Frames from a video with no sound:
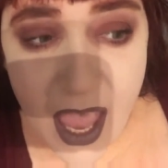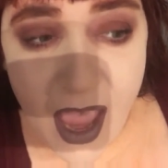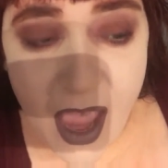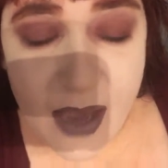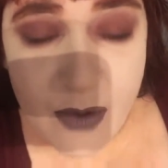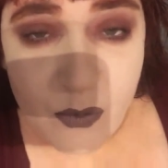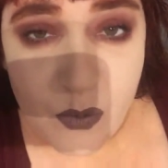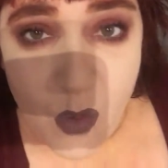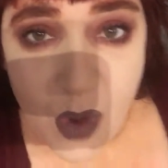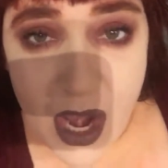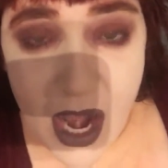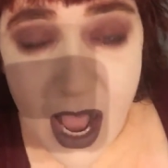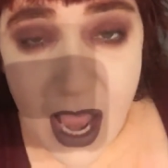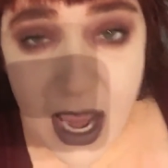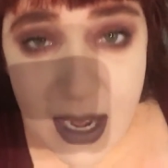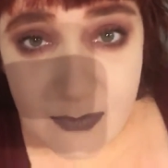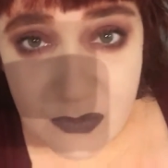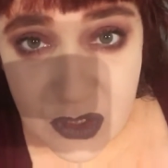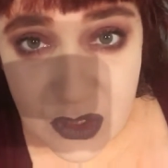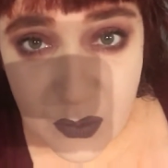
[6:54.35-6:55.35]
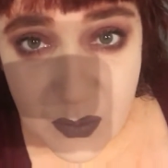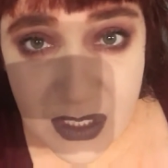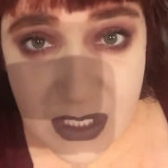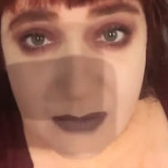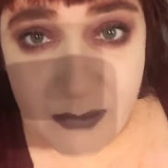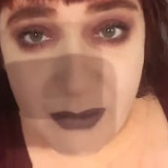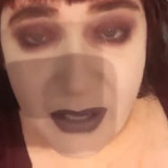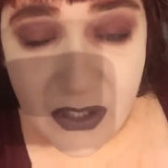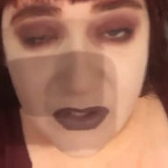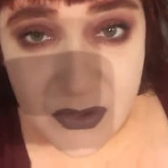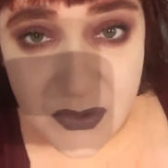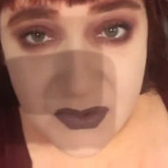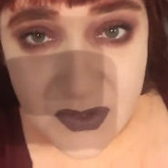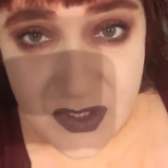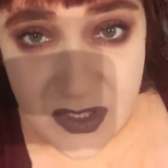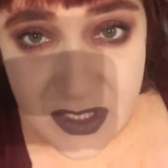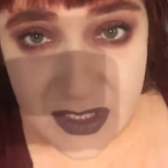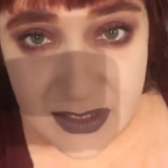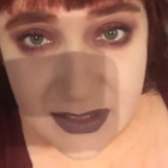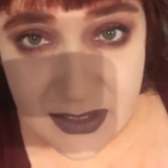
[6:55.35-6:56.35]
And what I'm doing by
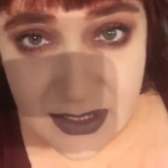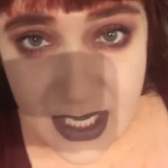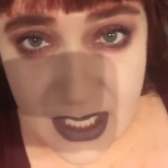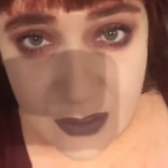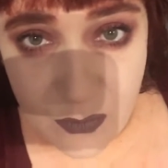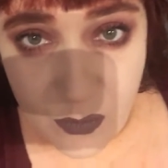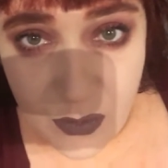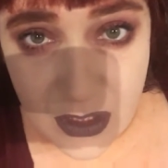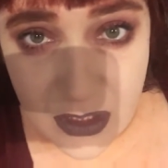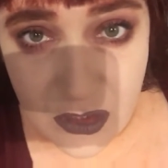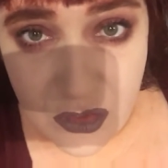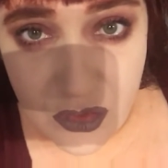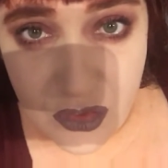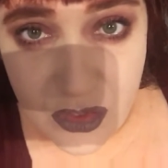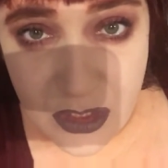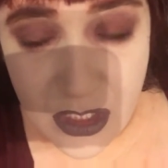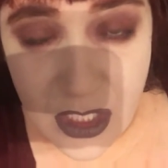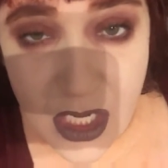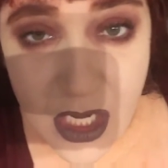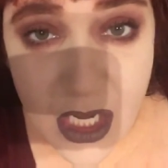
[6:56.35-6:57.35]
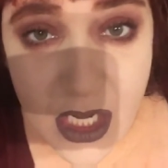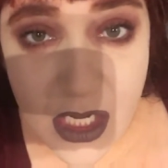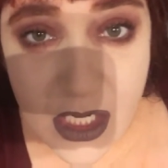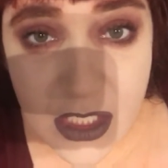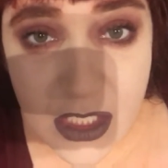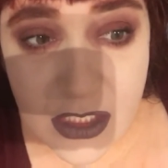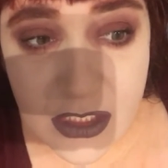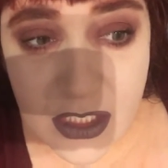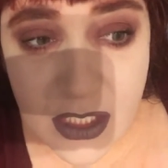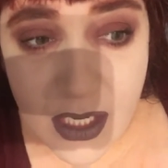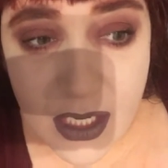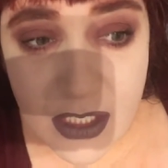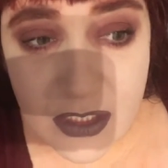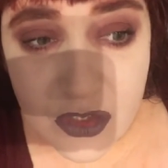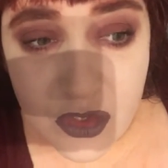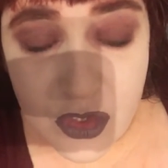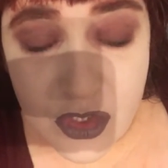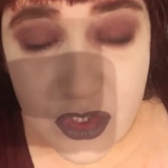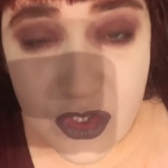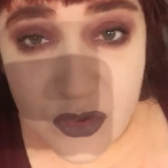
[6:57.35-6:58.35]
using this language
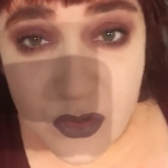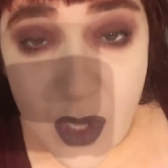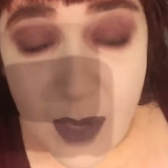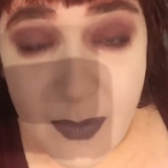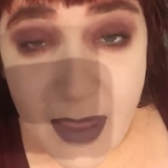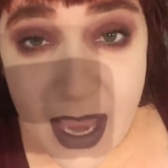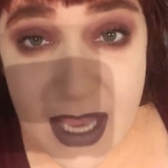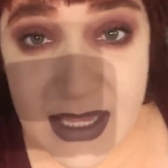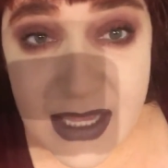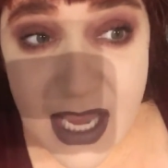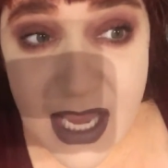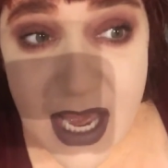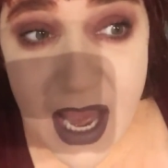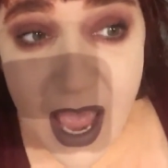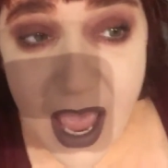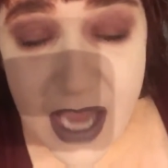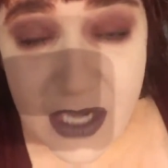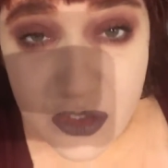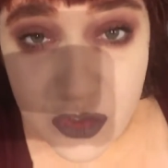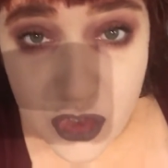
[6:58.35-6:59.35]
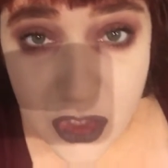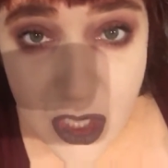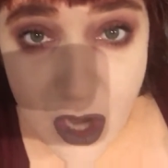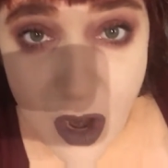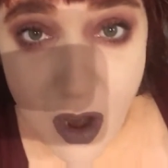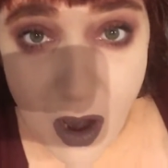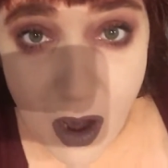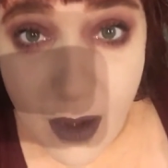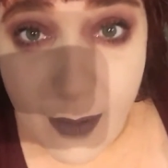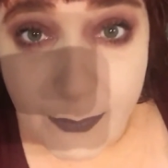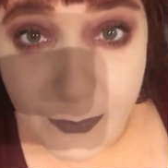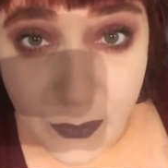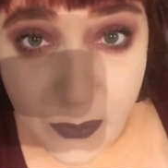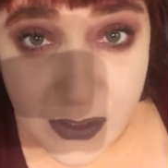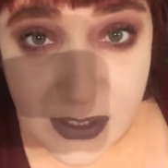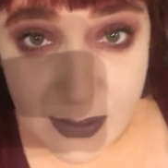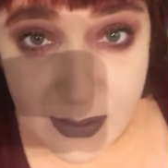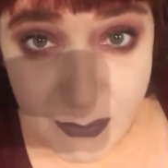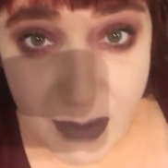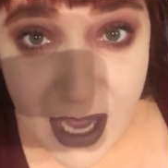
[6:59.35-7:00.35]
to describe, and they actually are
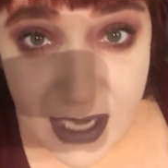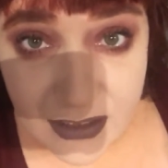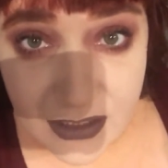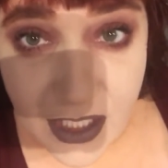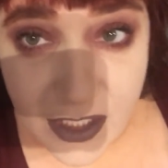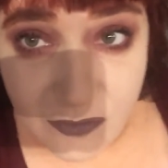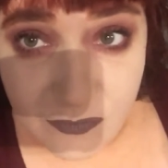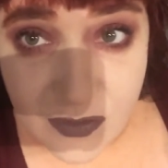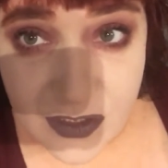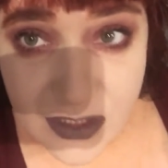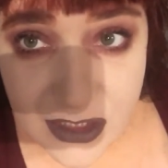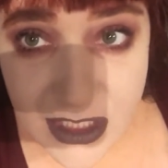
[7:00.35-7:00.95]
putting my life in